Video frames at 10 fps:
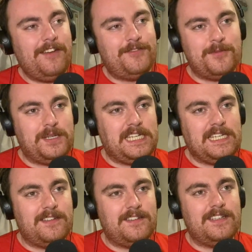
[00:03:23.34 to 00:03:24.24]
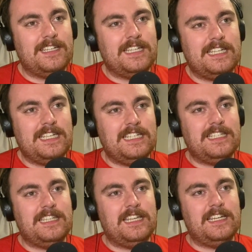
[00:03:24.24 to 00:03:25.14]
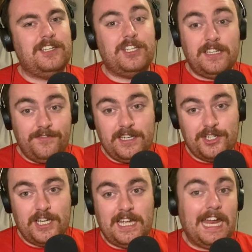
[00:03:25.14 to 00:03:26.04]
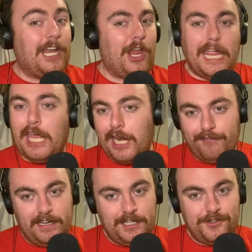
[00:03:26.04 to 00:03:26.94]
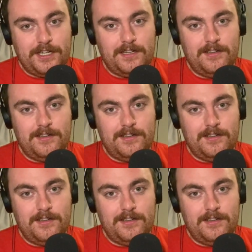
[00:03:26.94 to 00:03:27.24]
to me is that you didn't finish it and you ain't gonna finish it.